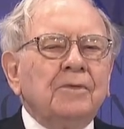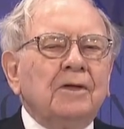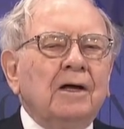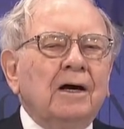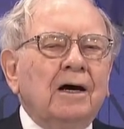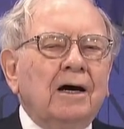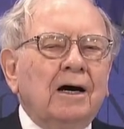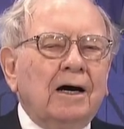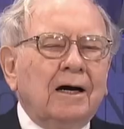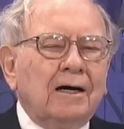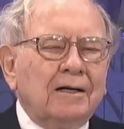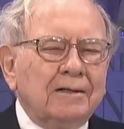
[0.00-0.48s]

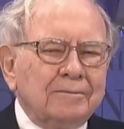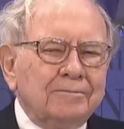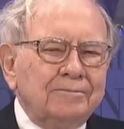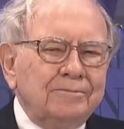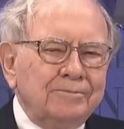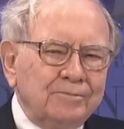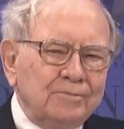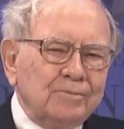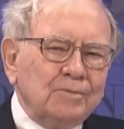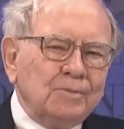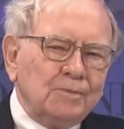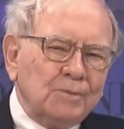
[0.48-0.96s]
Uh,
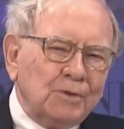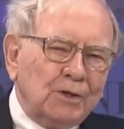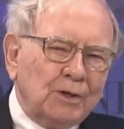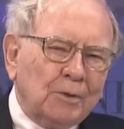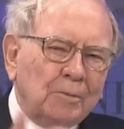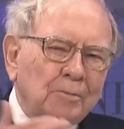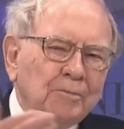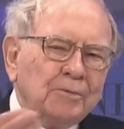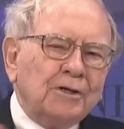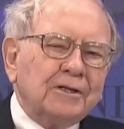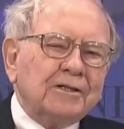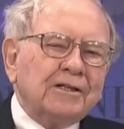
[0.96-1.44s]
you
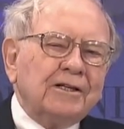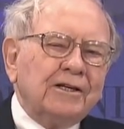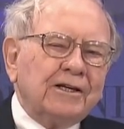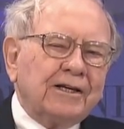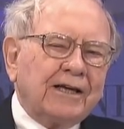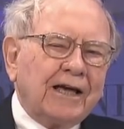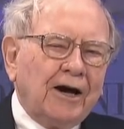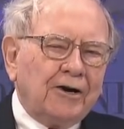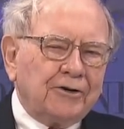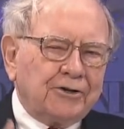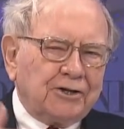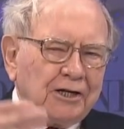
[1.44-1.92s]
know, you, you
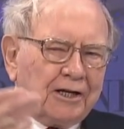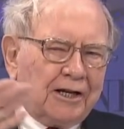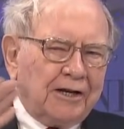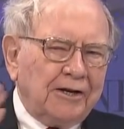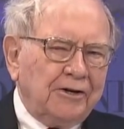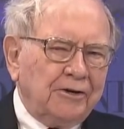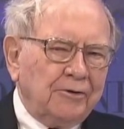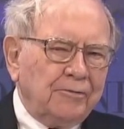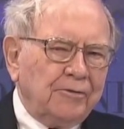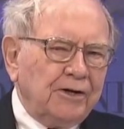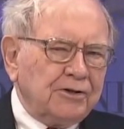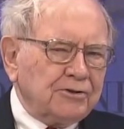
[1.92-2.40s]
calculate
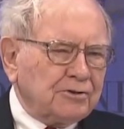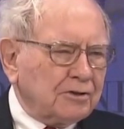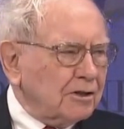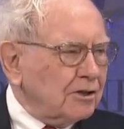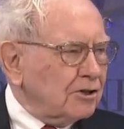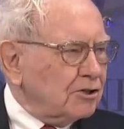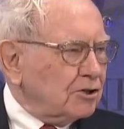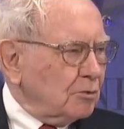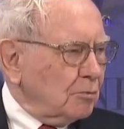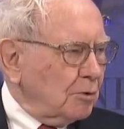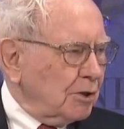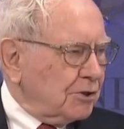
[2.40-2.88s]
it eventually
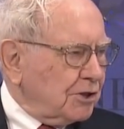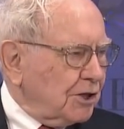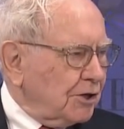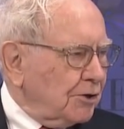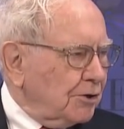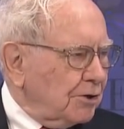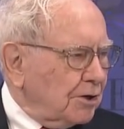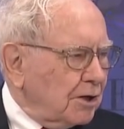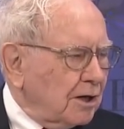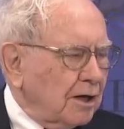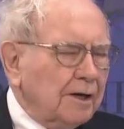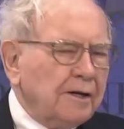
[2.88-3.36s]
as to what they
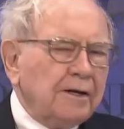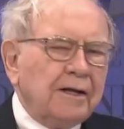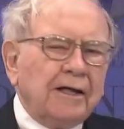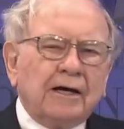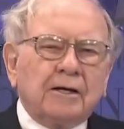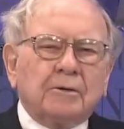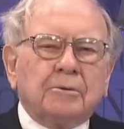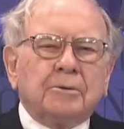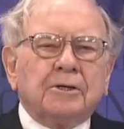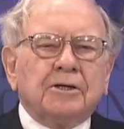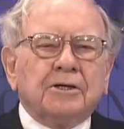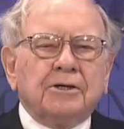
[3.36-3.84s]
earn on
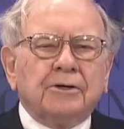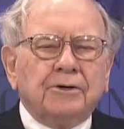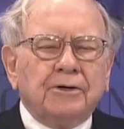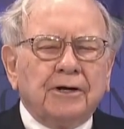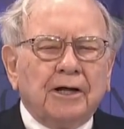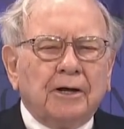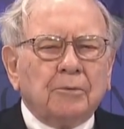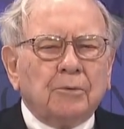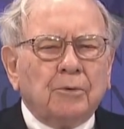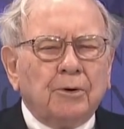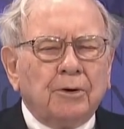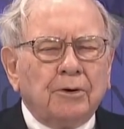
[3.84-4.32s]
equity or
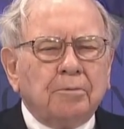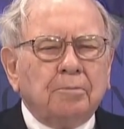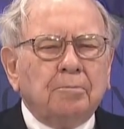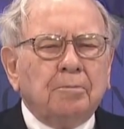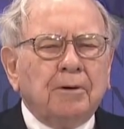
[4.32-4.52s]
net worth.